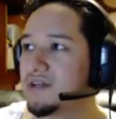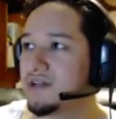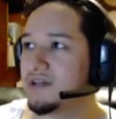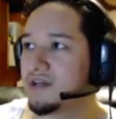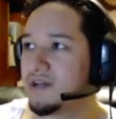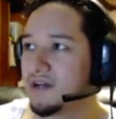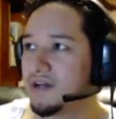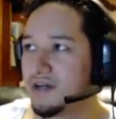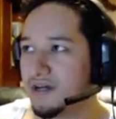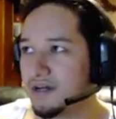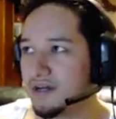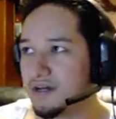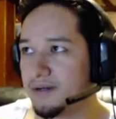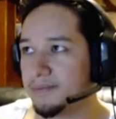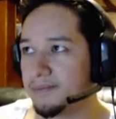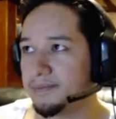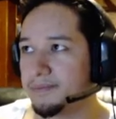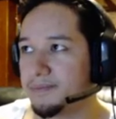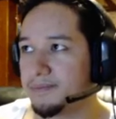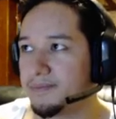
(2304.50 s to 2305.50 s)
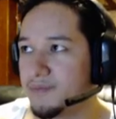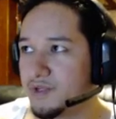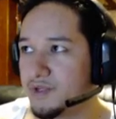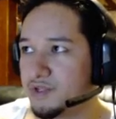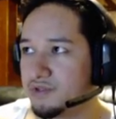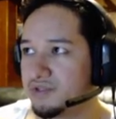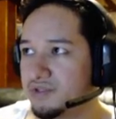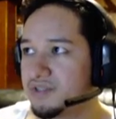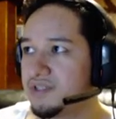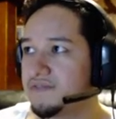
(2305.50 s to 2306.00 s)

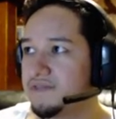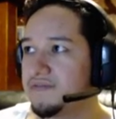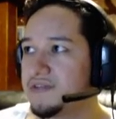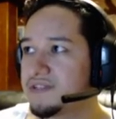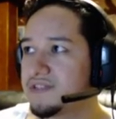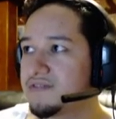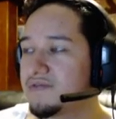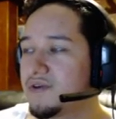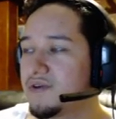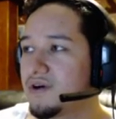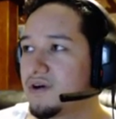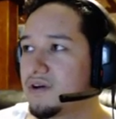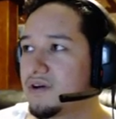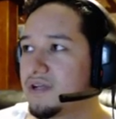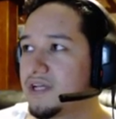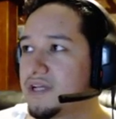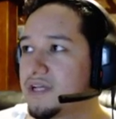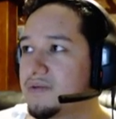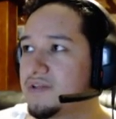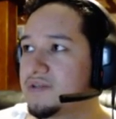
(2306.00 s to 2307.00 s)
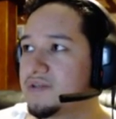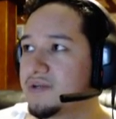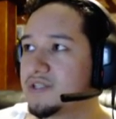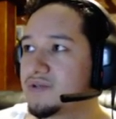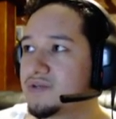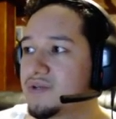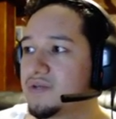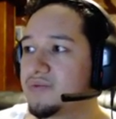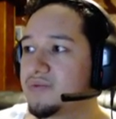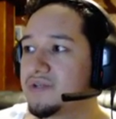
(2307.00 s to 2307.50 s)
Reduces defense of all enemies by
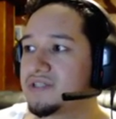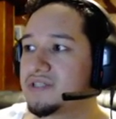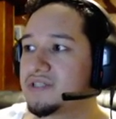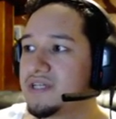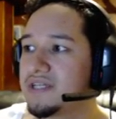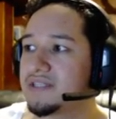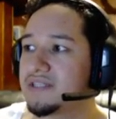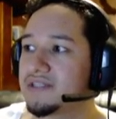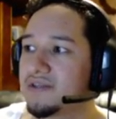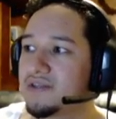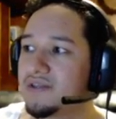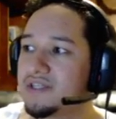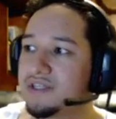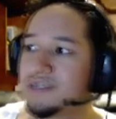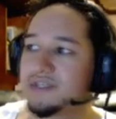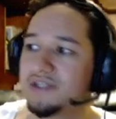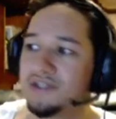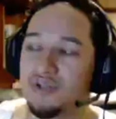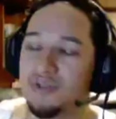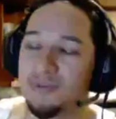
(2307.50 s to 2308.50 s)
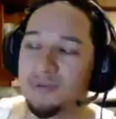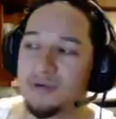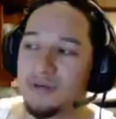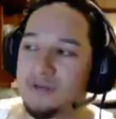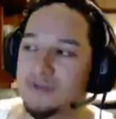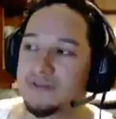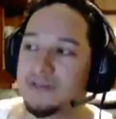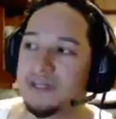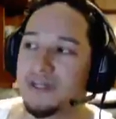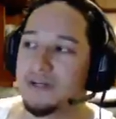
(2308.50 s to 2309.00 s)
20%. So this is your
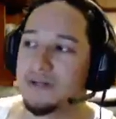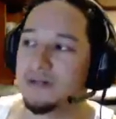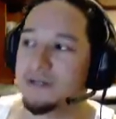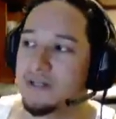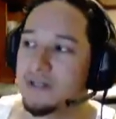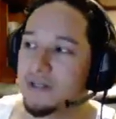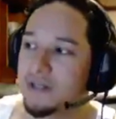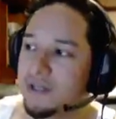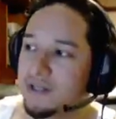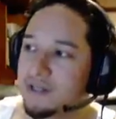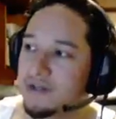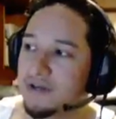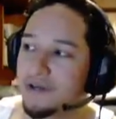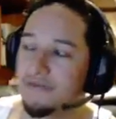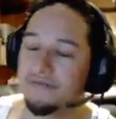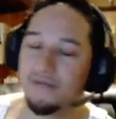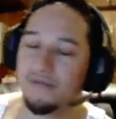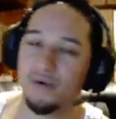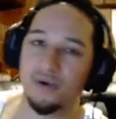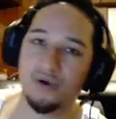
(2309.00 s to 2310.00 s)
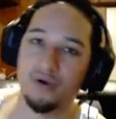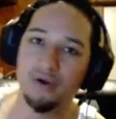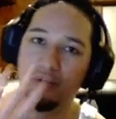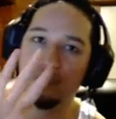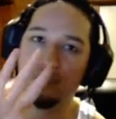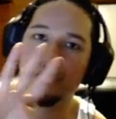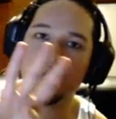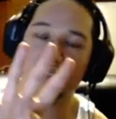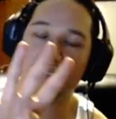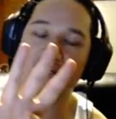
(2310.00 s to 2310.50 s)
buff now. You have 4
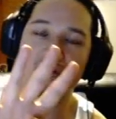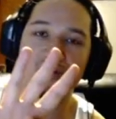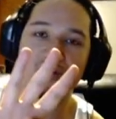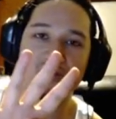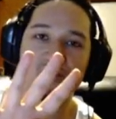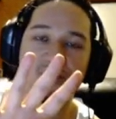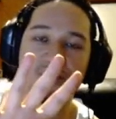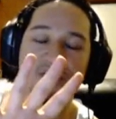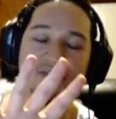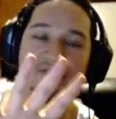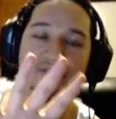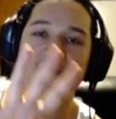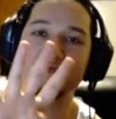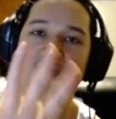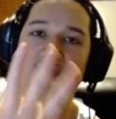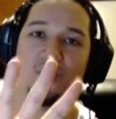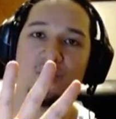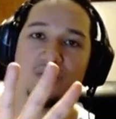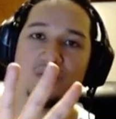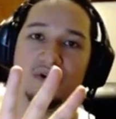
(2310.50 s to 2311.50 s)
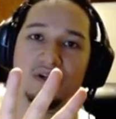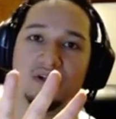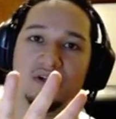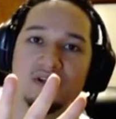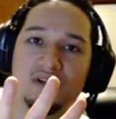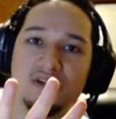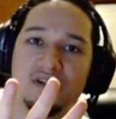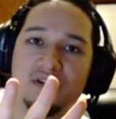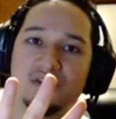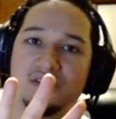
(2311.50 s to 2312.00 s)
Wind of Courage buff. 4
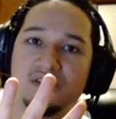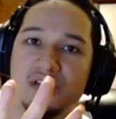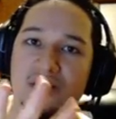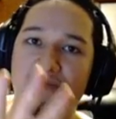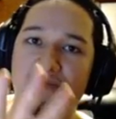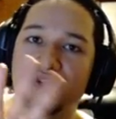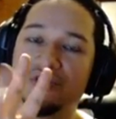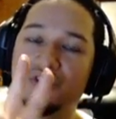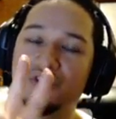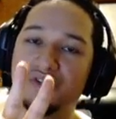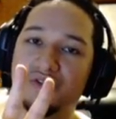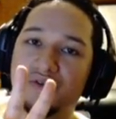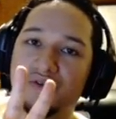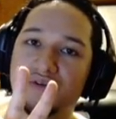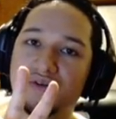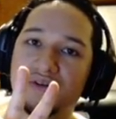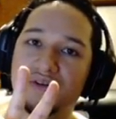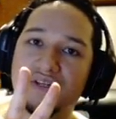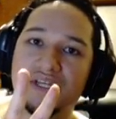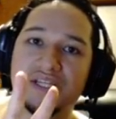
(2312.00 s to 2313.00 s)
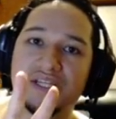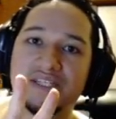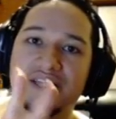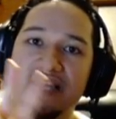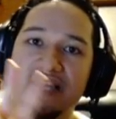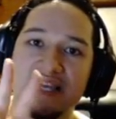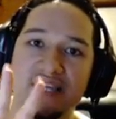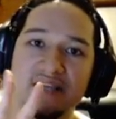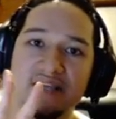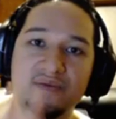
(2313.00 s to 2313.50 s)
times 2 is
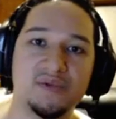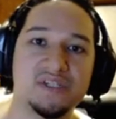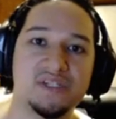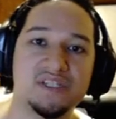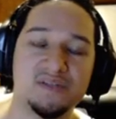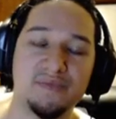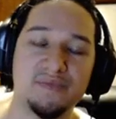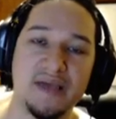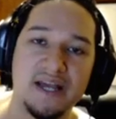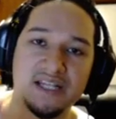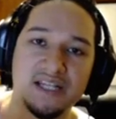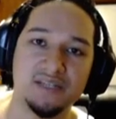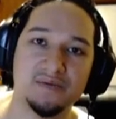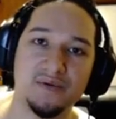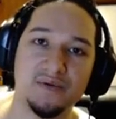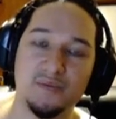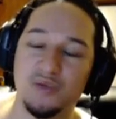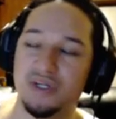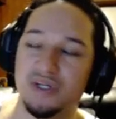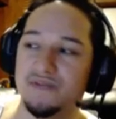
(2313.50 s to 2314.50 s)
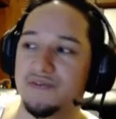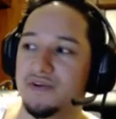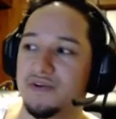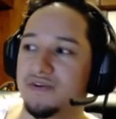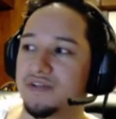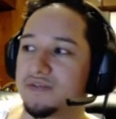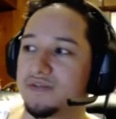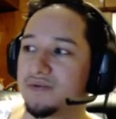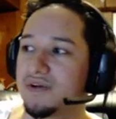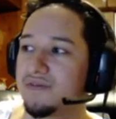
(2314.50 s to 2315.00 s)
8, which is maximum Wind of
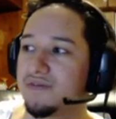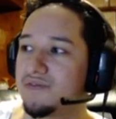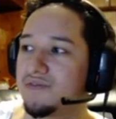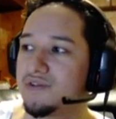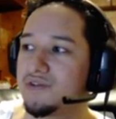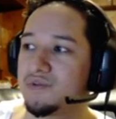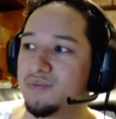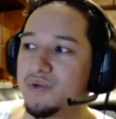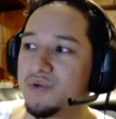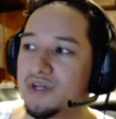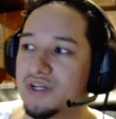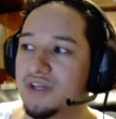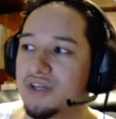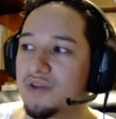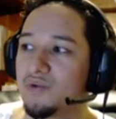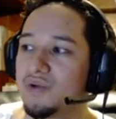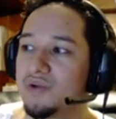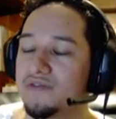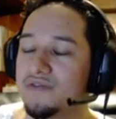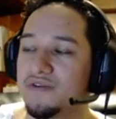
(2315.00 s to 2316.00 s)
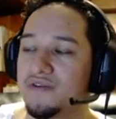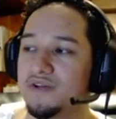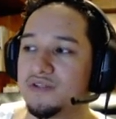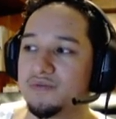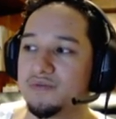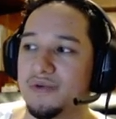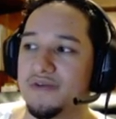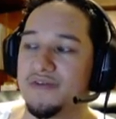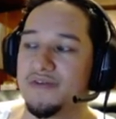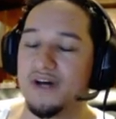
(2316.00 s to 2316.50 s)
Courage buff. If you put another Wind of Courage
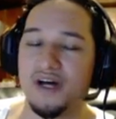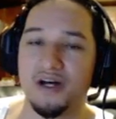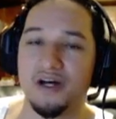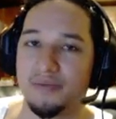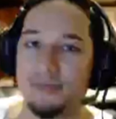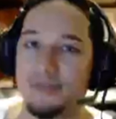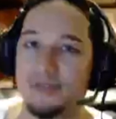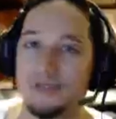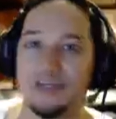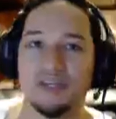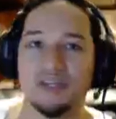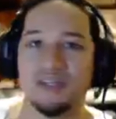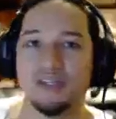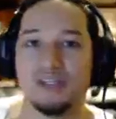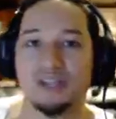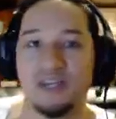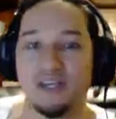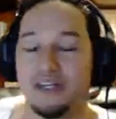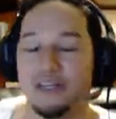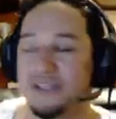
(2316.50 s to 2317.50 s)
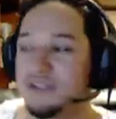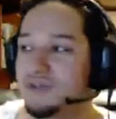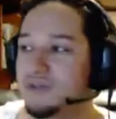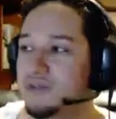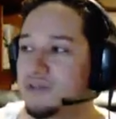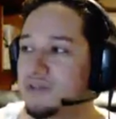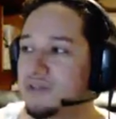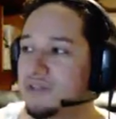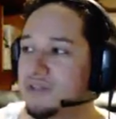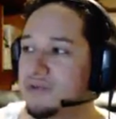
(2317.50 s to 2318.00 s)
buff up, not going to do
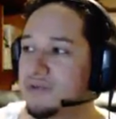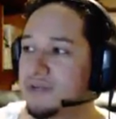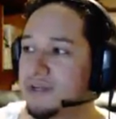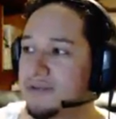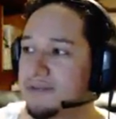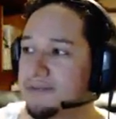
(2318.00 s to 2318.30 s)
anything, right?